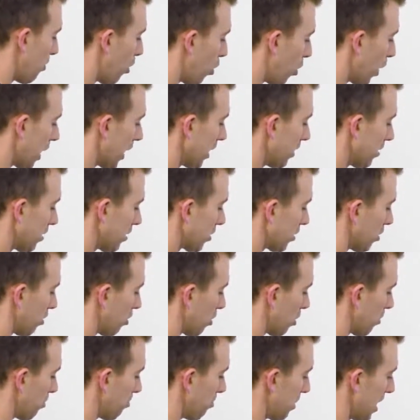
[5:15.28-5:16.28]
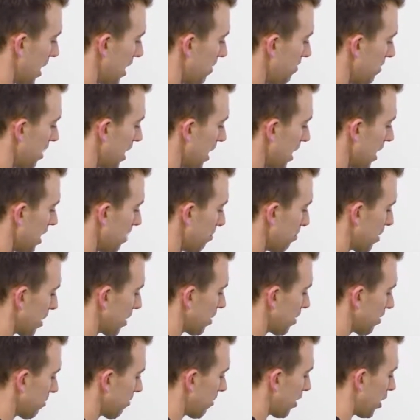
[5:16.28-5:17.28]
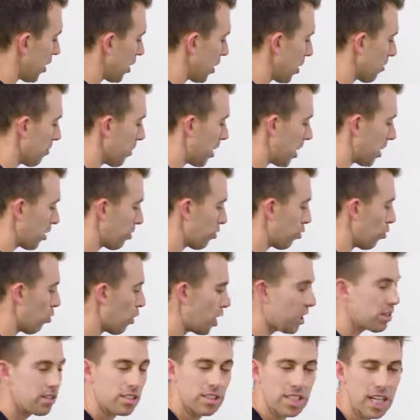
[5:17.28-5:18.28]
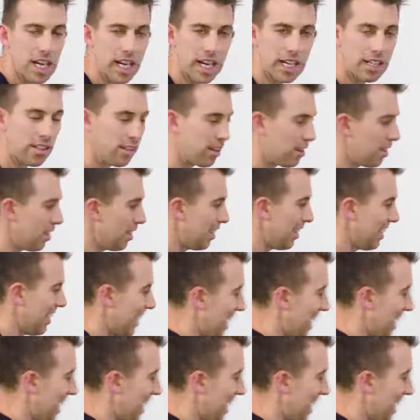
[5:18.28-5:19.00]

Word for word: points or BV, business volume, on one side,